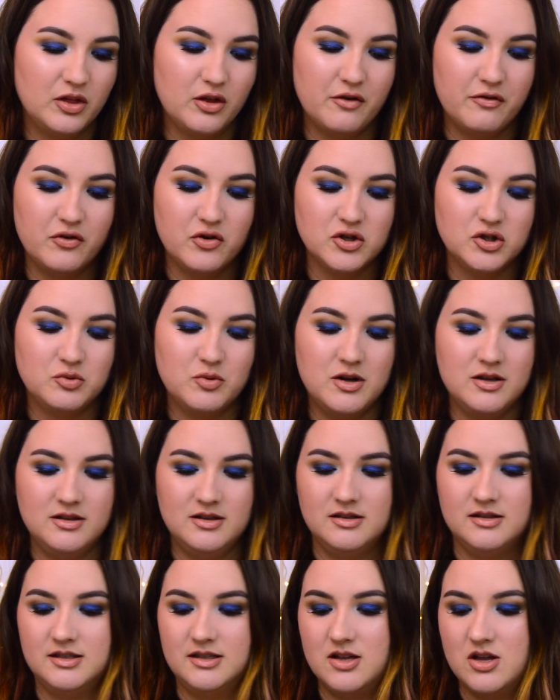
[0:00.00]
The first one
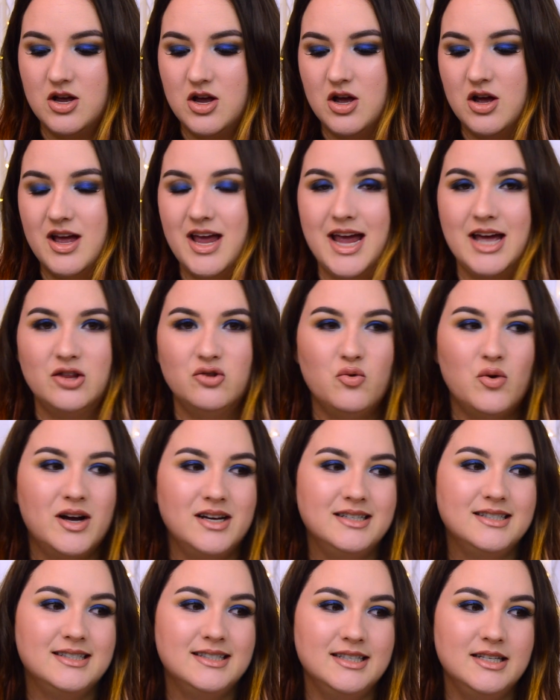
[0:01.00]
is the
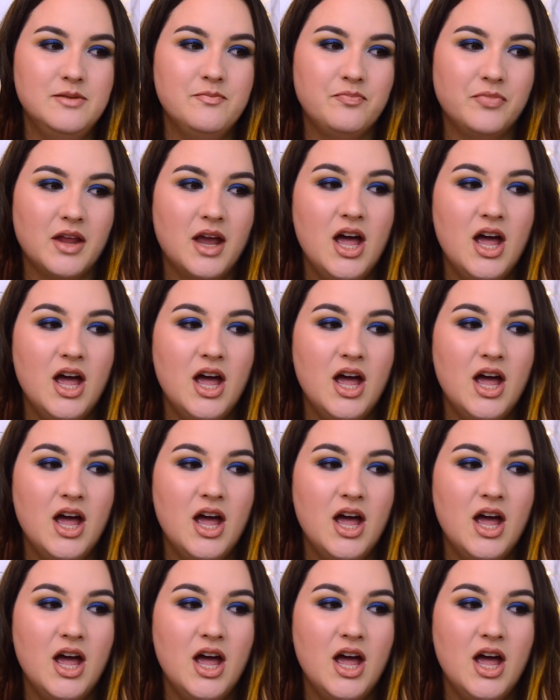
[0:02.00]
NYC.